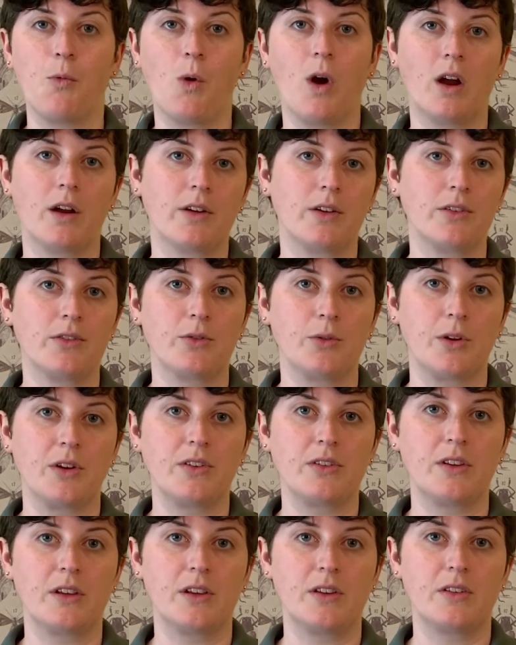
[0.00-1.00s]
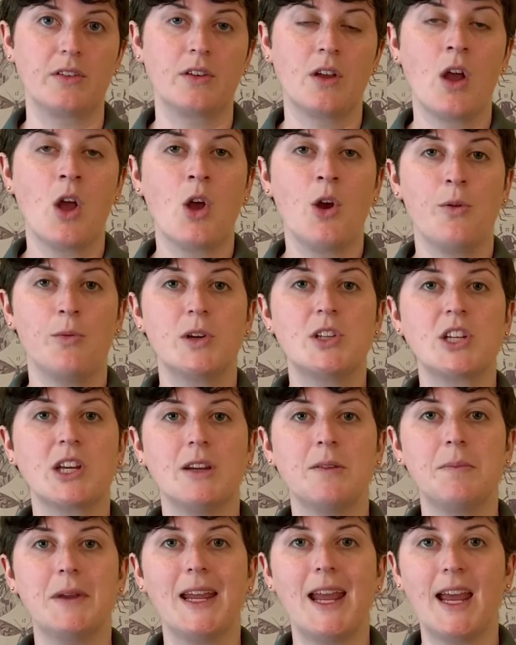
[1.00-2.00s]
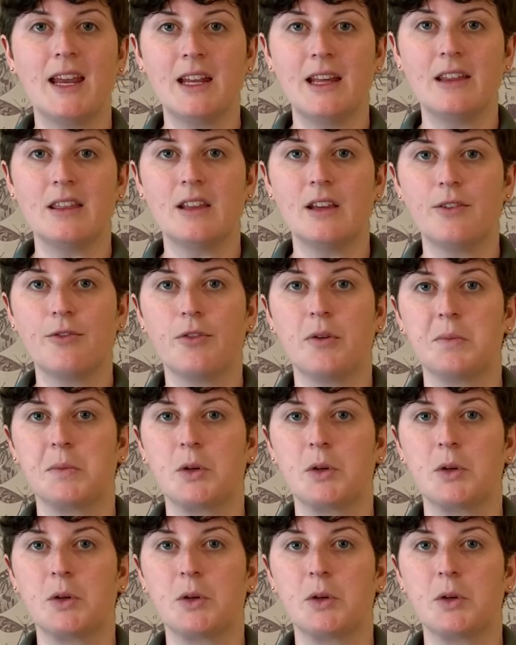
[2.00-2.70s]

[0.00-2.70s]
water sources, which can be anything from